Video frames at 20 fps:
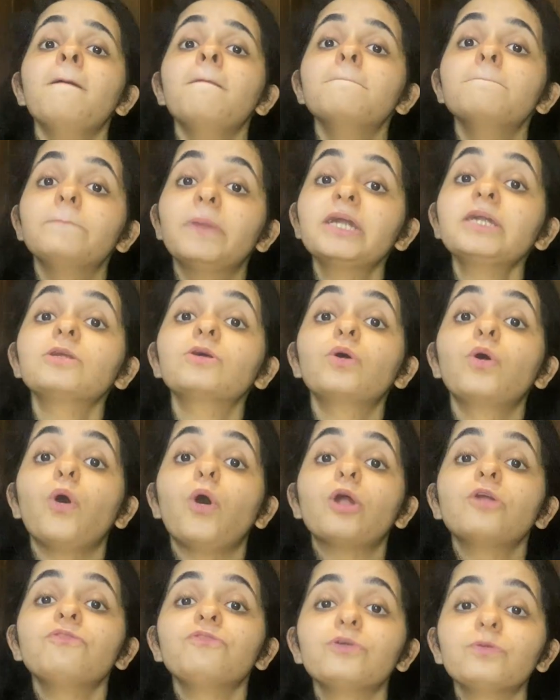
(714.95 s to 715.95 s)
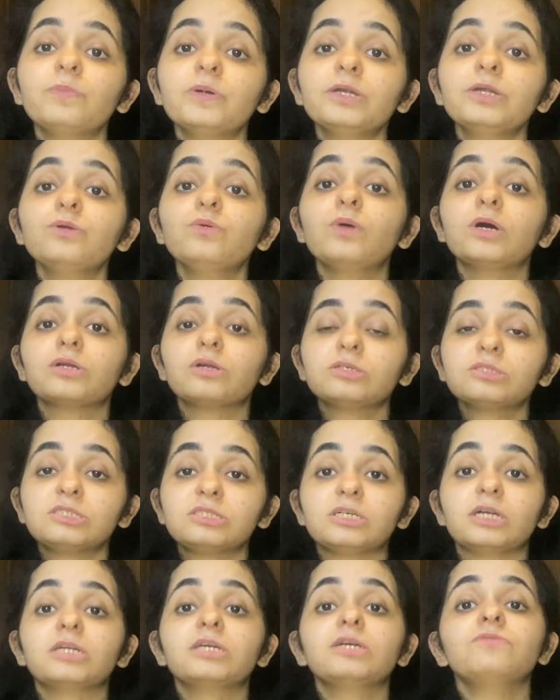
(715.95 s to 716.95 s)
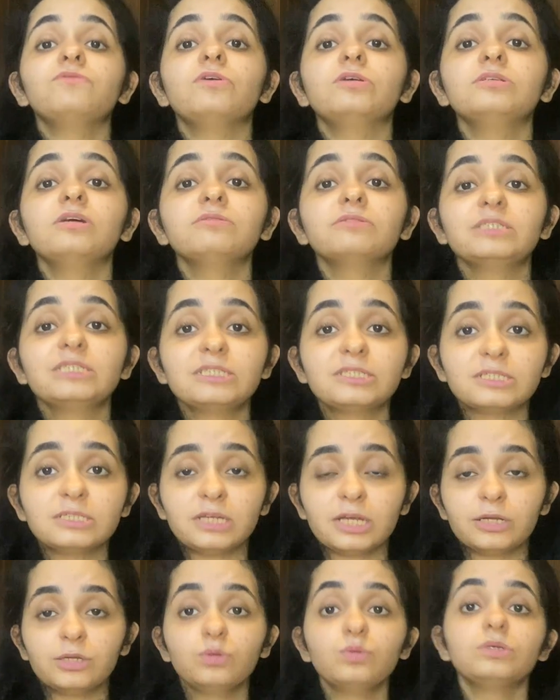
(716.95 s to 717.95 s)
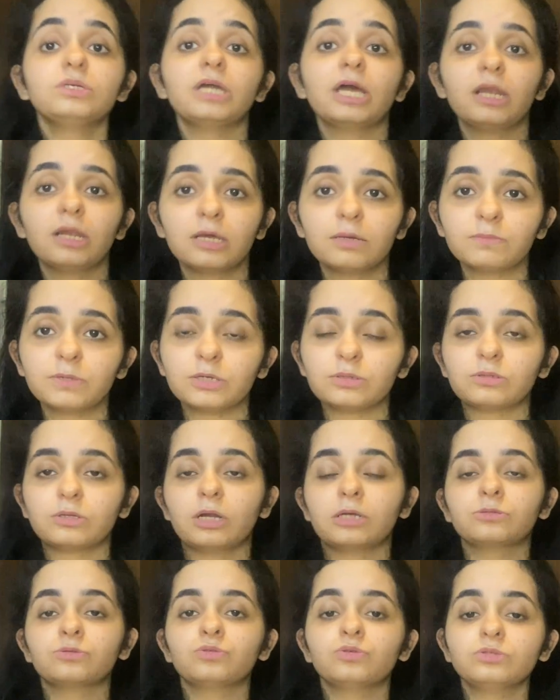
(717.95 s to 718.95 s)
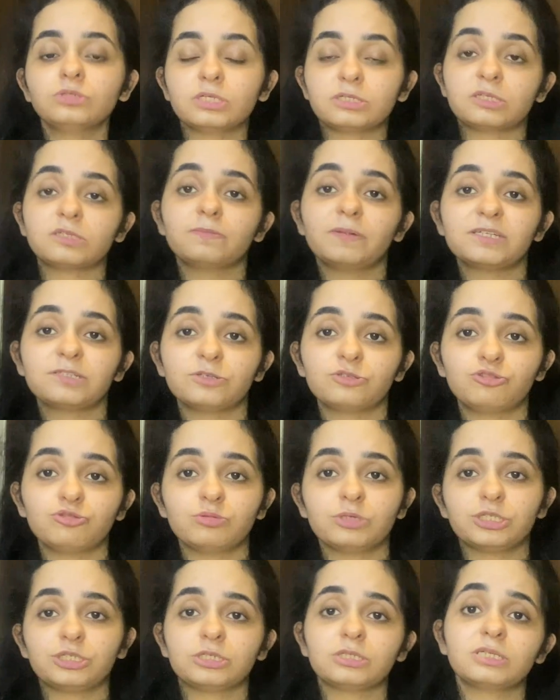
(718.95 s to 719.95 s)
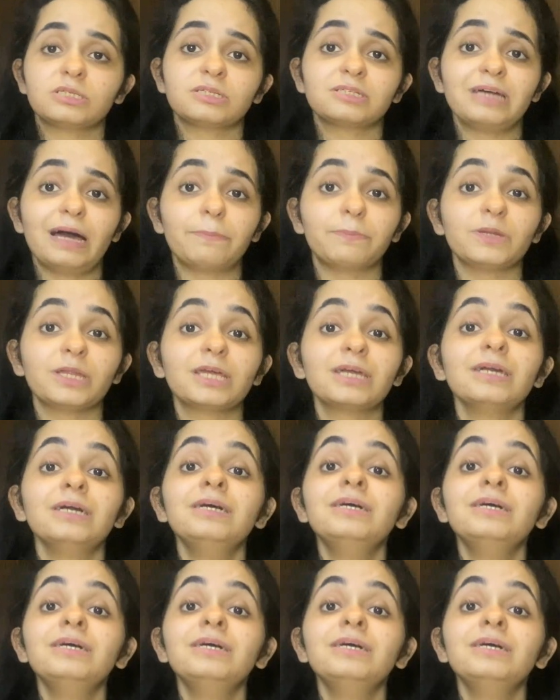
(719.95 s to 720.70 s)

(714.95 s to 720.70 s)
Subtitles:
But God forbid you are not studying for a reason and you tell him that you know this is my situation, this is happening.